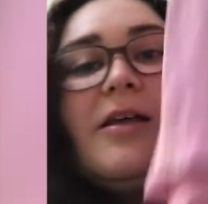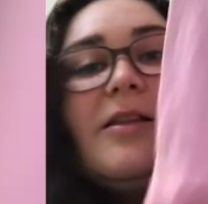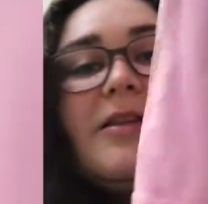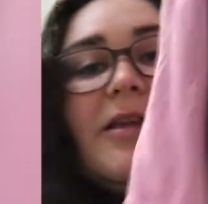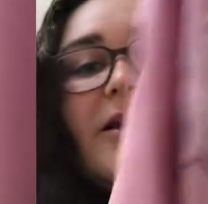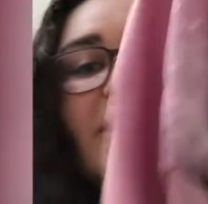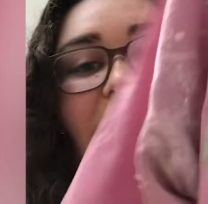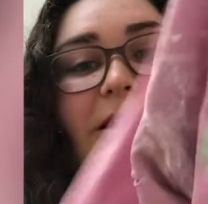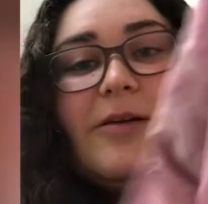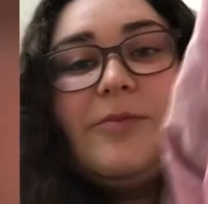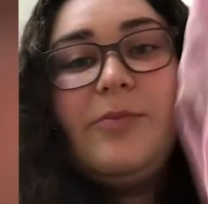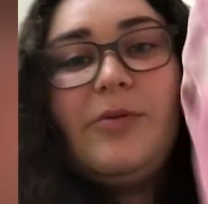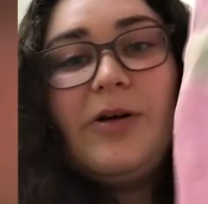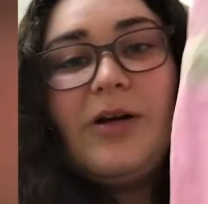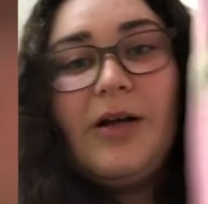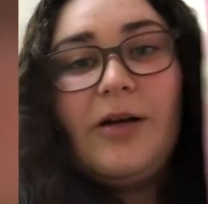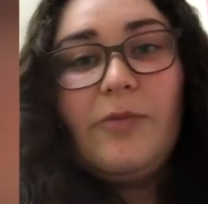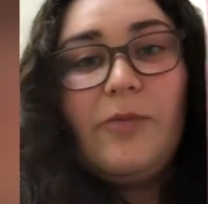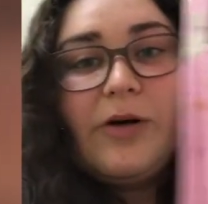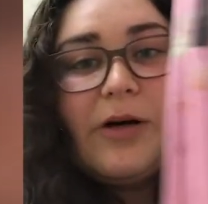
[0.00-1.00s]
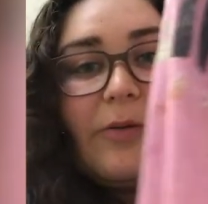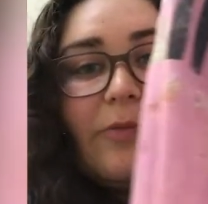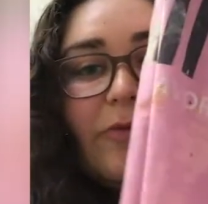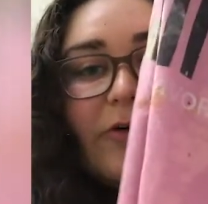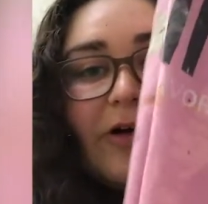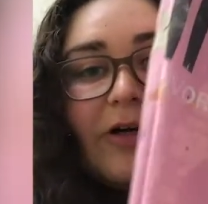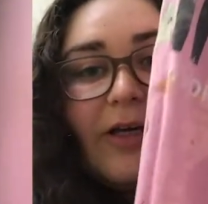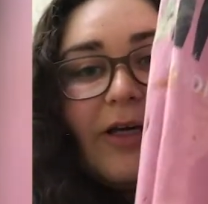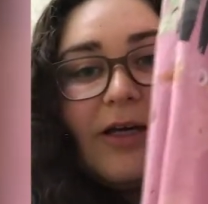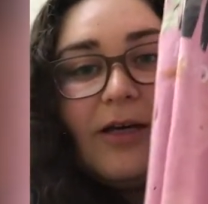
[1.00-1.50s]
that I put on when I'm
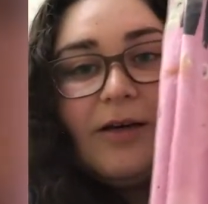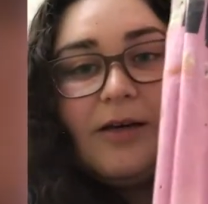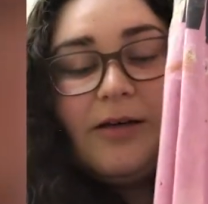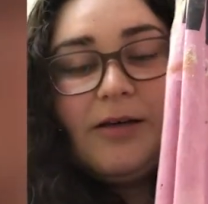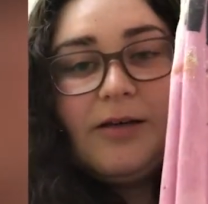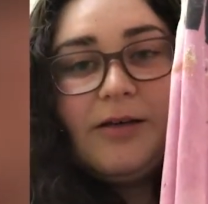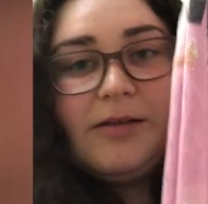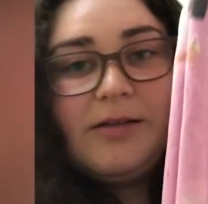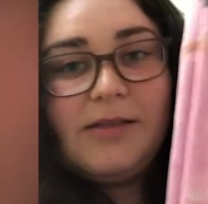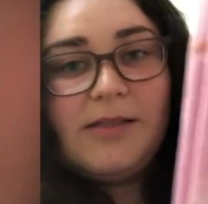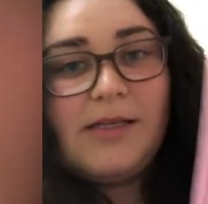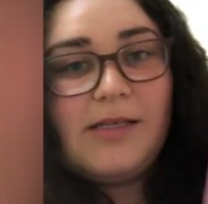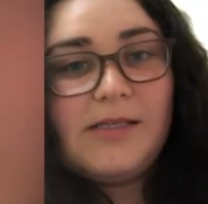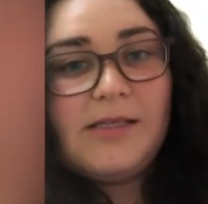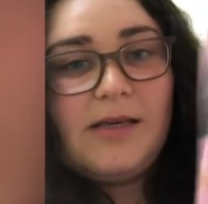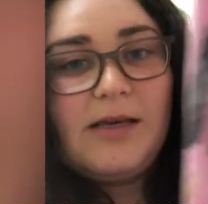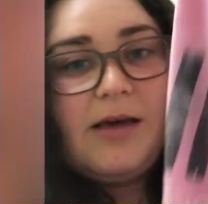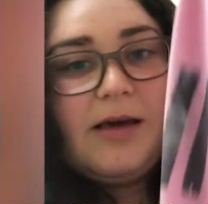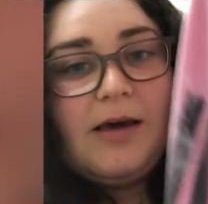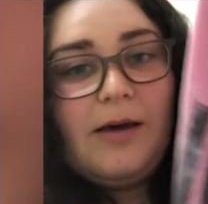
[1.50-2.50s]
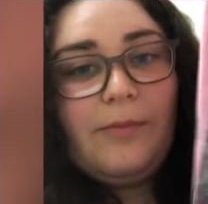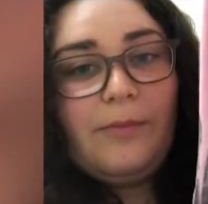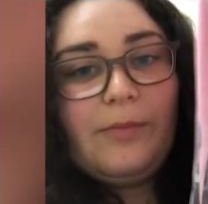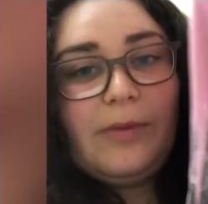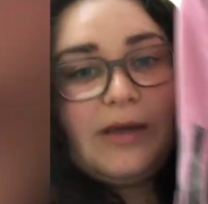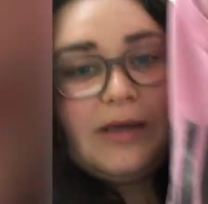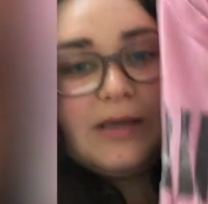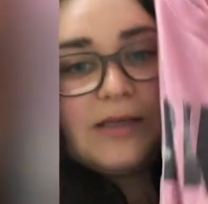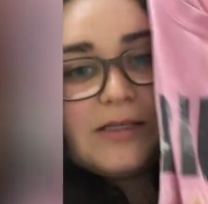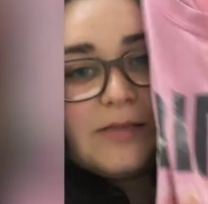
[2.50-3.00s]
working. It says,
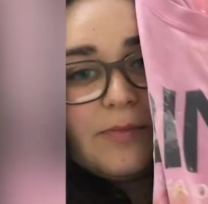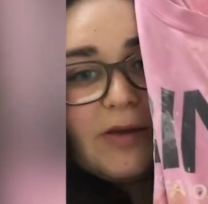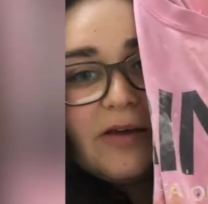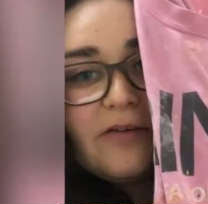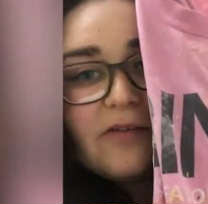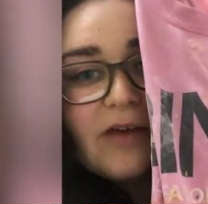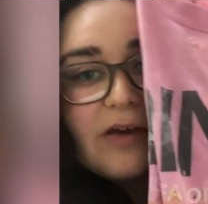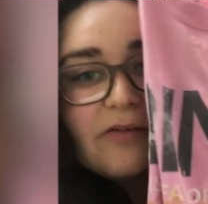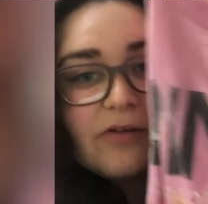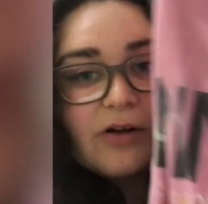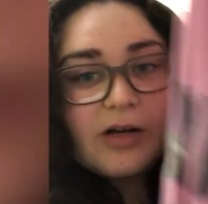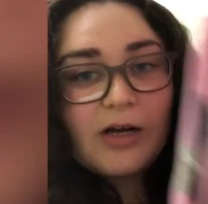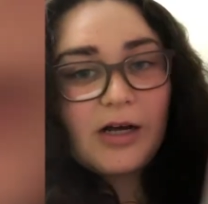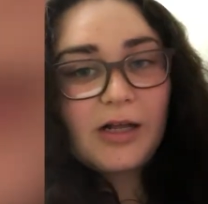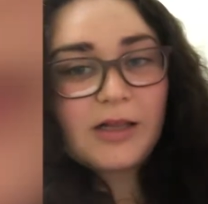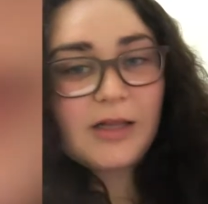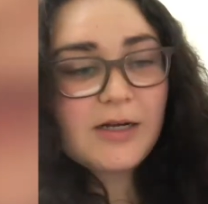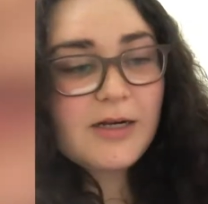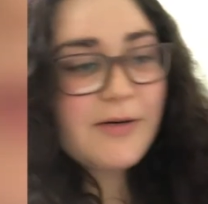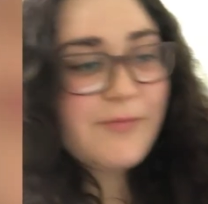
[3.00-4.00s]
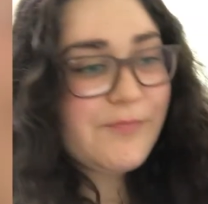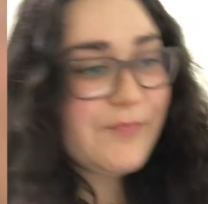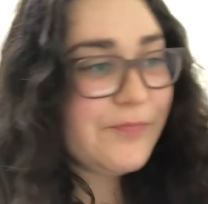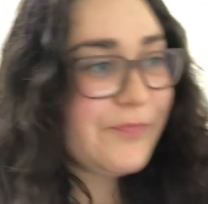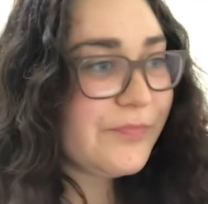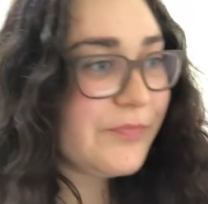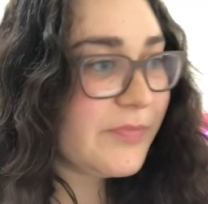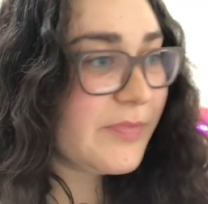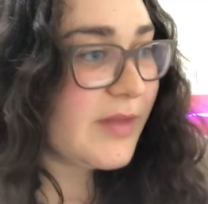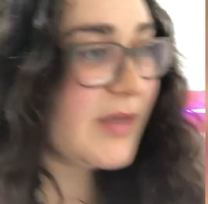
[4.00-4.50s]
"Pink is my favorite color."
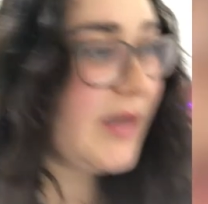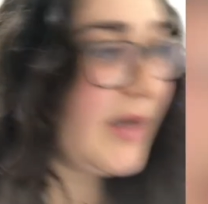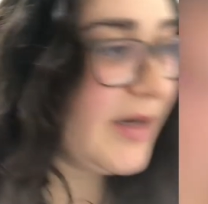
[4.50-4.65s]
I